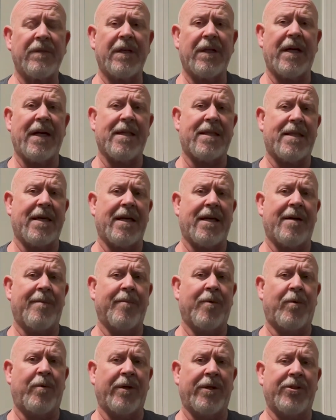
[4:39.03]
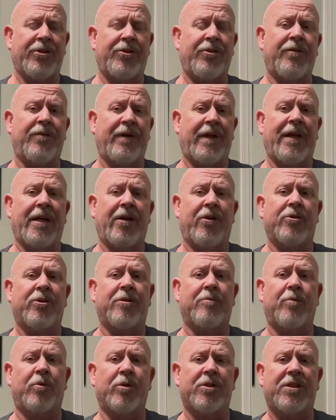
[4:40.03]
I think I'm going to video
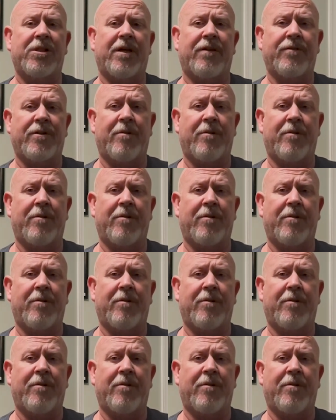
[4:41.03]
some more stuff